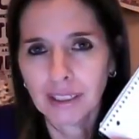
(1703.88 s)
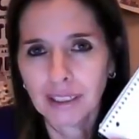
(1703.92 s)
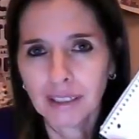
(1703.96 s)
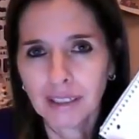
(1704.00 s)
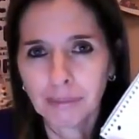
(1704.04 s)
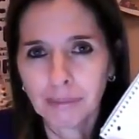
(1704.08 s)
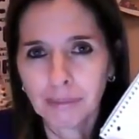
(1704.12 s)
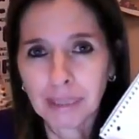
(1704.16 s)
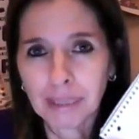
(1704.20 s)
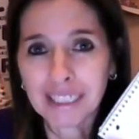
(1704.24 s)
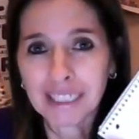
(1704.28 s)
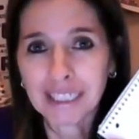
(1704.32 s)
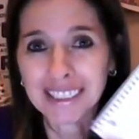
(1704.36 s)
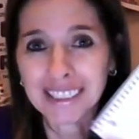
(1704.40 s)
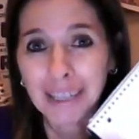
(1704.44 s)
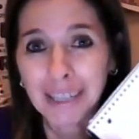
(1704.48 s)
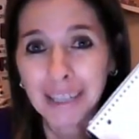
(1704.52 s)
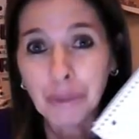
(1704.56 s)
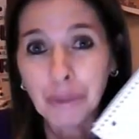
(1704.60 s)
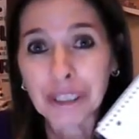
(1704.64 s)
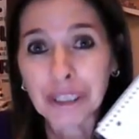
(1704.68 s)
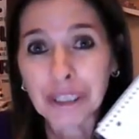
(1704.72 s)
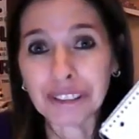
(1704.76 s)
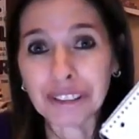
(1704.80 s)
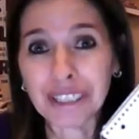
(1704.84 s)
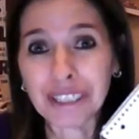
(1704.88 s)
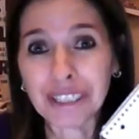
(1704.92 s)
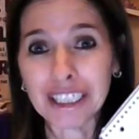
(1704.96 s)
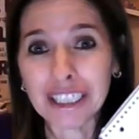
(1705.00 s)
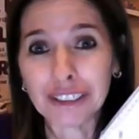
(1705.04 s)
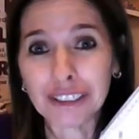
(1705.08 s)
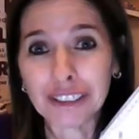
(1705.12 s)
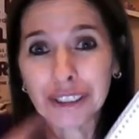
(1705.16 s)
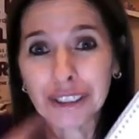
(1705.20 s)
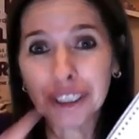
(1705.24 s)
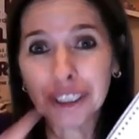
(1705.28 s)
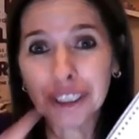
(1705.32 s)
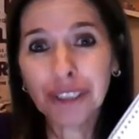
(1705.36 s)
Because I want to hear
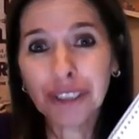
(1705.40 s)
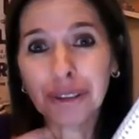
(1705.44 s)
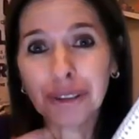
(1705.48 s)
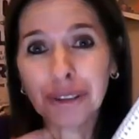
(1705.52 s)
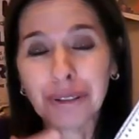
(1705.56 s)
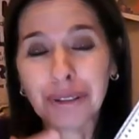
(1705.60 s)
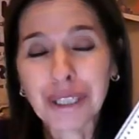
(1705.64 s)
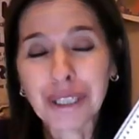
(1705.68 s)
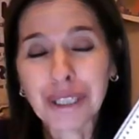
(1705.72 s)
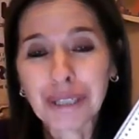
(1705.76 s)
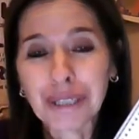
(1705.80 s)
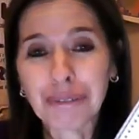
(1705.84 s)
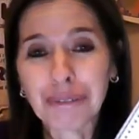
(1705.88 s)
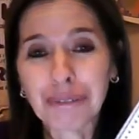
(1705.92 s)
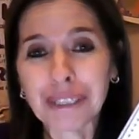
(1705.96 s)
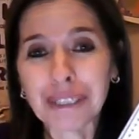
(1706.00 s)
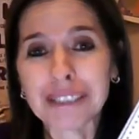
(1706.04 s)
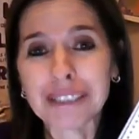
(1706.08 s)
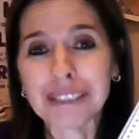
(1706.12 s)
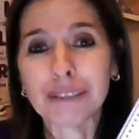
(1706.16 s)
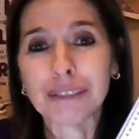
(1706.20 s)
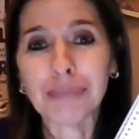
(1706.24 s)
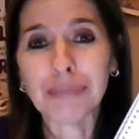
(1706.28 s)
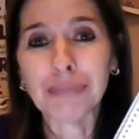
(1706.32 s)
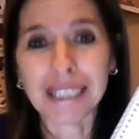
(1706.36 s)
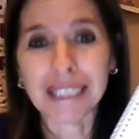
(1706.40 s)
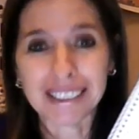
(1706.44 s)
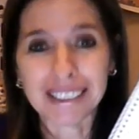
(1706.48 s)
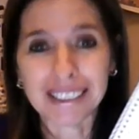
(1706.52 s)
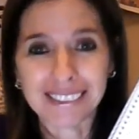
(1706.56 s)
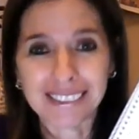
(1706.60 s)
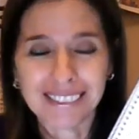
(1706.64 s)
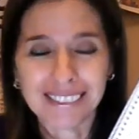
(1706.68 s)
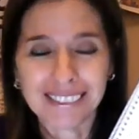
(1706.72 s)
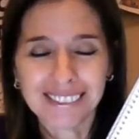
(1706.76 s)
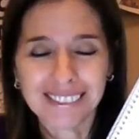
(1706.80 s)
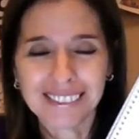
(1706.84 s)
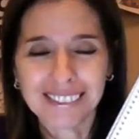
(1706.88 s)
you read to me.
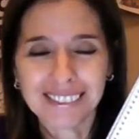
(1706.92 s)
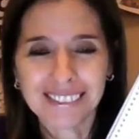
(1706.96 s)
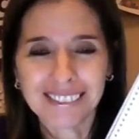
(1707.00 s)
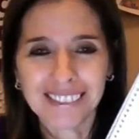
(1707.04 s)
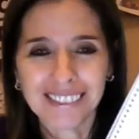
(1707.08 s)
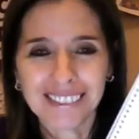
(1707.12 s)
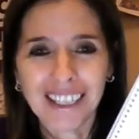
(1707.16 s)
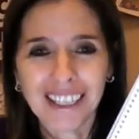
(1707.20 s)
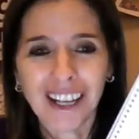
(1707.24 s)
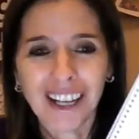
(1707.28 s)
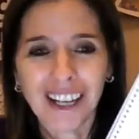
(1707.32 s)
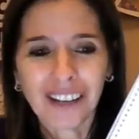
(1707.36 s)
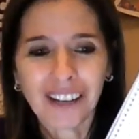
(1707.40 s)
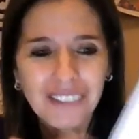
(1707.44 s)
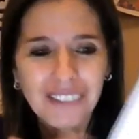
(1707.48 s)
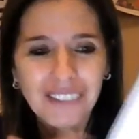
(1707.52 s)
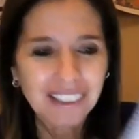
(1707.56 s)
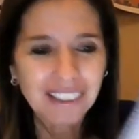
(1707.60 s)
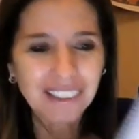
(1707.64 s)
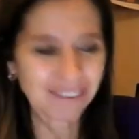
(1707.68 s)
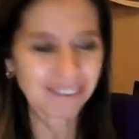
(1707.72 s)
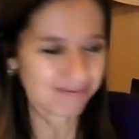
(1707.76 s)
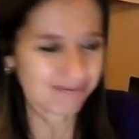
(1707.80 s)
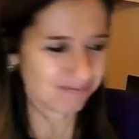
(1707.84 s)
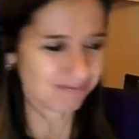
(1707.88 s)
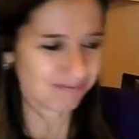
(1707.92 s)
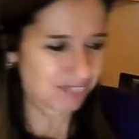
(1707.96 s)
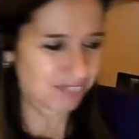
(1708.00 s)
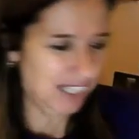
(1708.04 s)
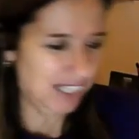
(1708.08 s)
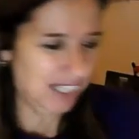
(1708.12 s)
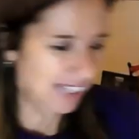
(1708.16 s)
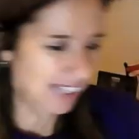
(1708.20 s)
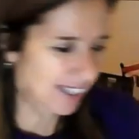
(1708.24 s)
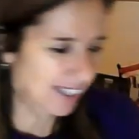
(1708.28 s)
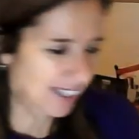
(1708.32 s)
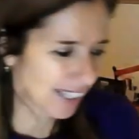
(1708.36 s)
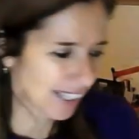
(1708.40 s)
All right?
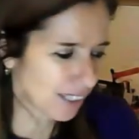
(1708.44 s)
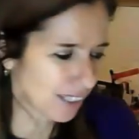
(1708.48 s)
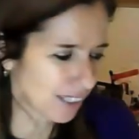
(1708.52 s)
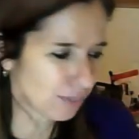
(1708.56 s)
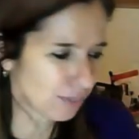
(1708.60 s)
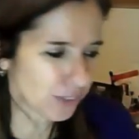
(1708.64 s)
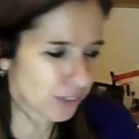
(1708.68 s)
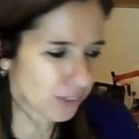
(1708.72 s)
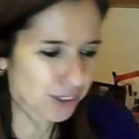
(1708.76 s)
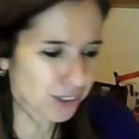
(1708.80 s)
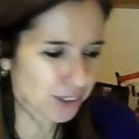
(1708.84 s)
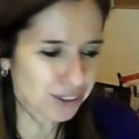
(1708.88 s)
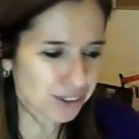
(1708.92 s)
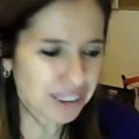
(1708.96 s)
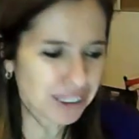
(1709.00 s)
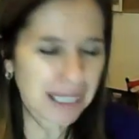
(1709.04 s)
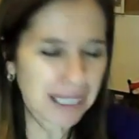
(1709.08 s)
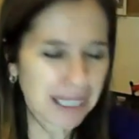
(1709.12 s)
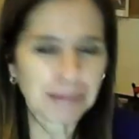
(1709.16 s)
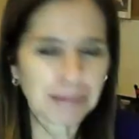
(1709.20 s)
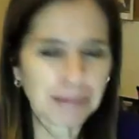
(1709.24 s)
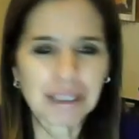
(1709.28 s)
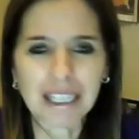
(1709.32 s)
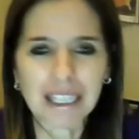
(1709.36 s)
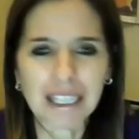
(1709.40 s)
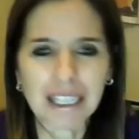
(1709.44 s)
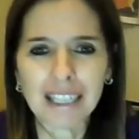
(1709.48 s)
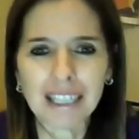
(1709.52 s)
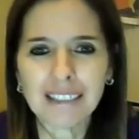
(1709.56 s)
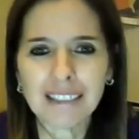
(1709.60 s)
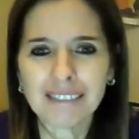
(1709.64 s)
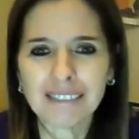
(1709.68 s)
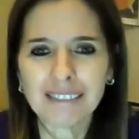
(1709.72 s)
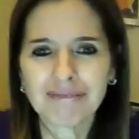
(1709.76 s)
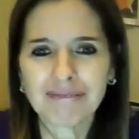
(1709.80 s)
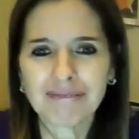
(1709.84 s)
Thank you for your time today